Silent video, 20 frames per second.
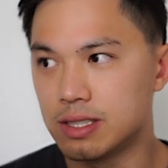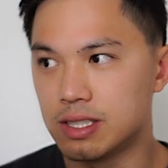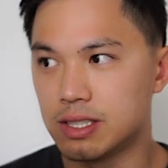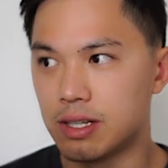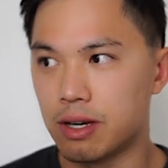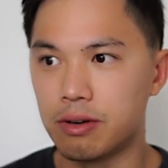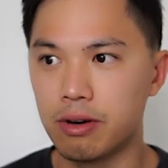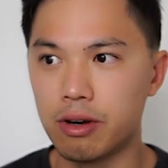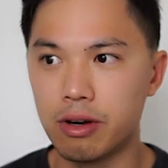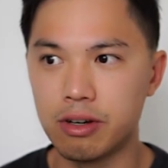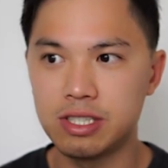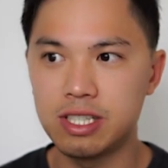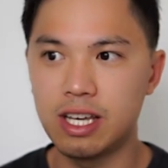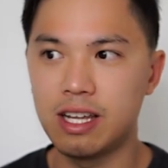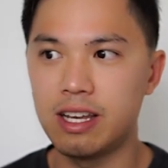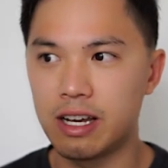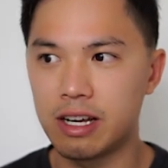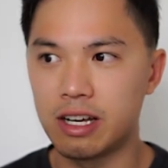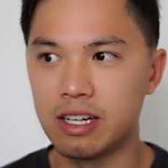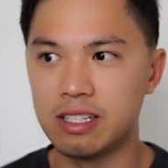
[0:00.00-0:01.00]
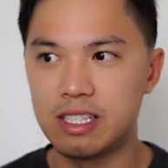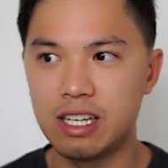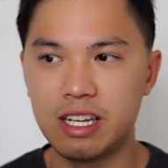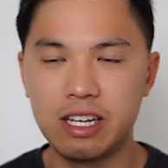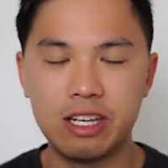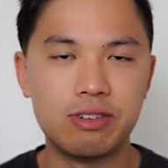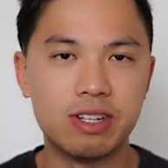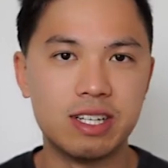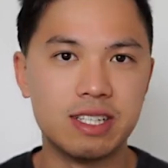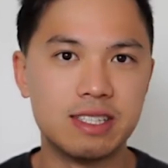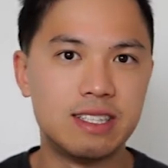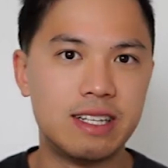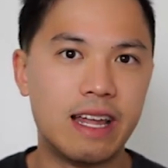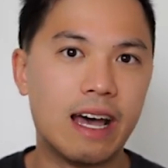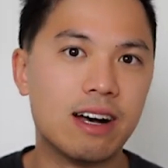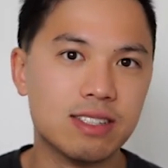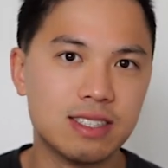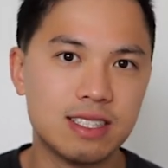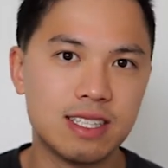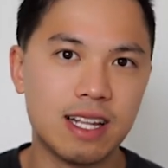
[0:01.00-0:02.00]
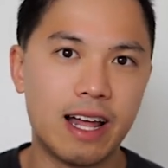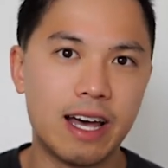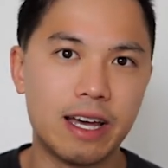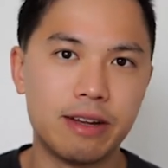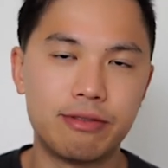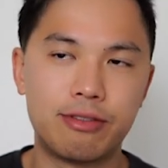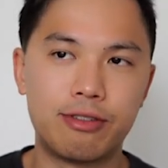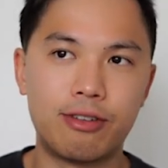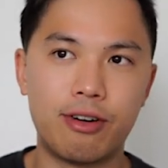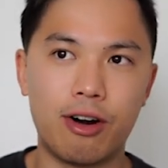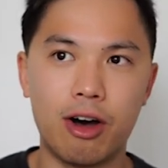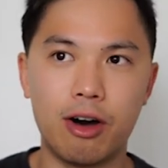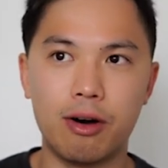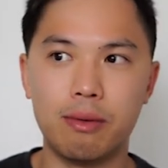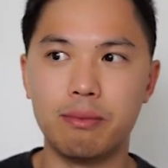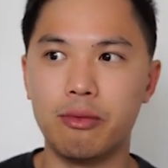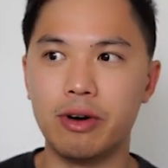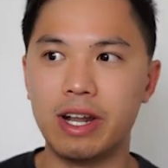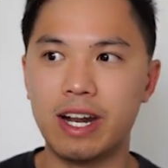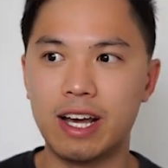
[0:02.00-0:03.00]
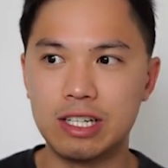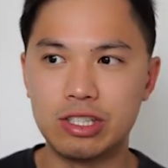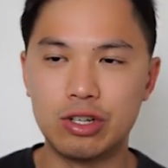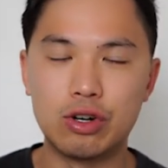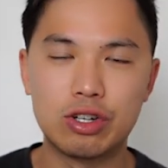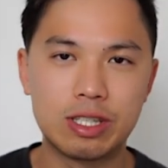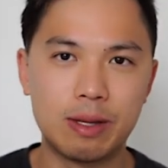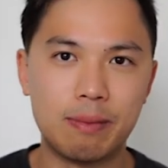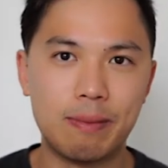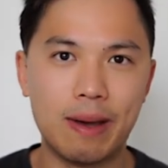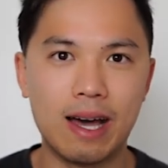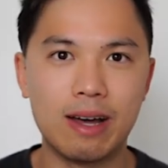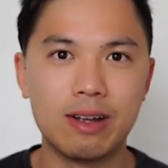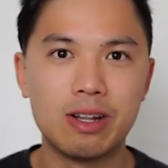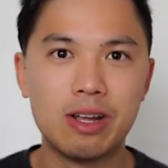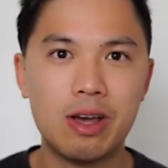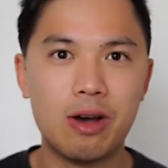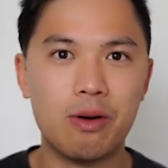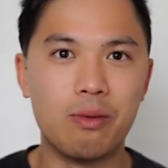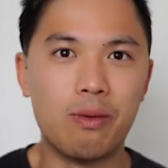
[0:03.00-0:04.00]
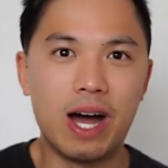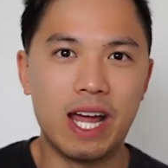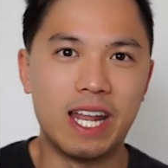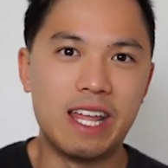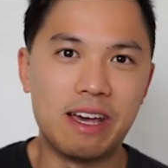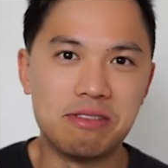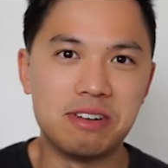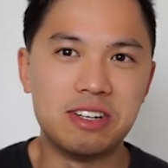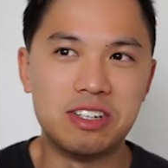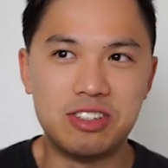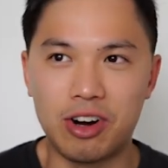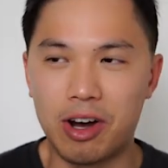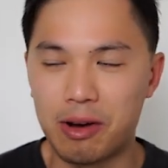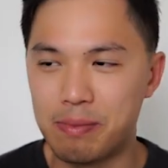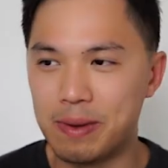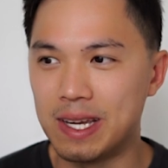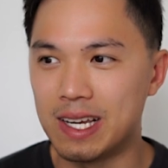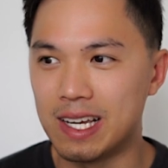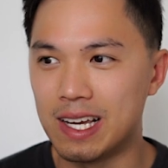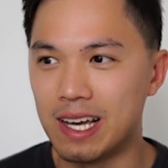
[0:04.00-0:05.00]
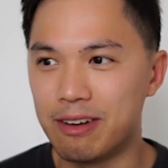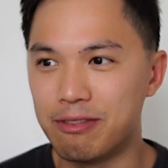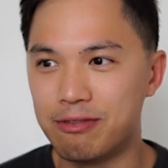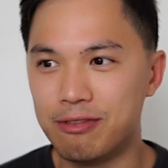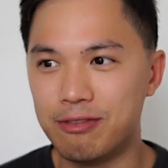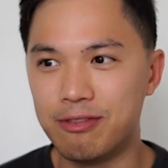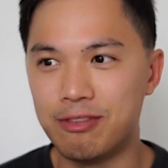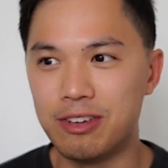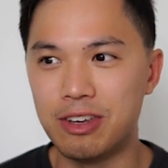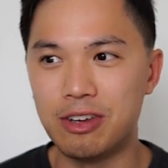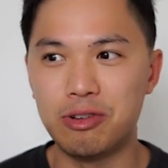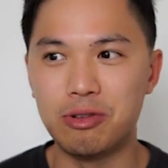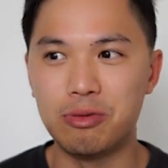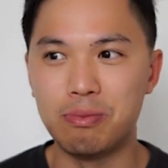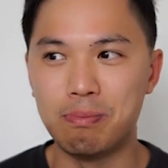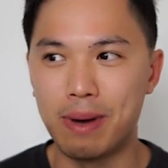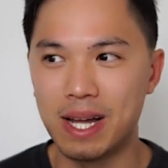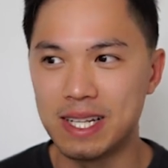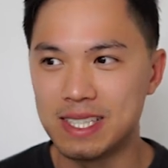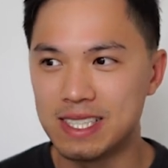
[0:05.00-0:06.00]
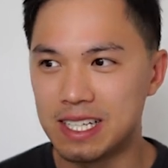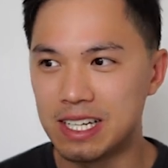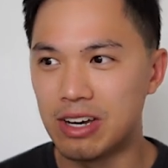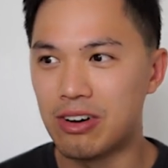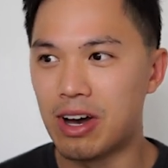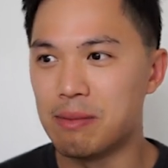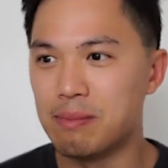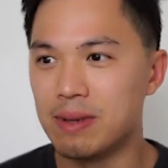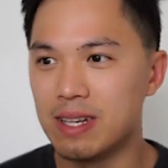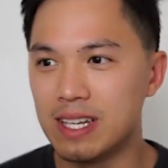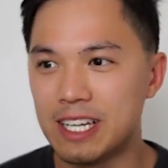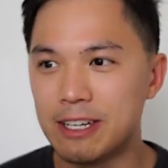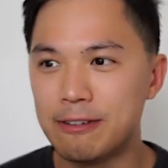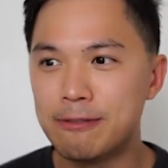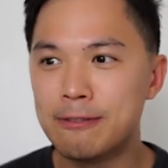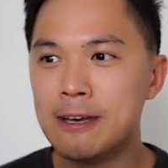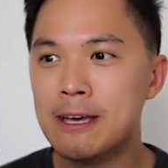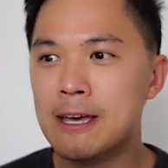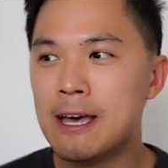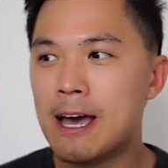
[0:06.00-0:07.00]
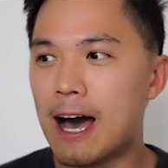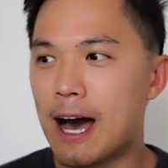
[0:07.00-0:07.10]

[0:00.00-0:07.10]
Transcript: So Oceania continued its downslide from when I talked about why they were dropping a few months ago, I believe.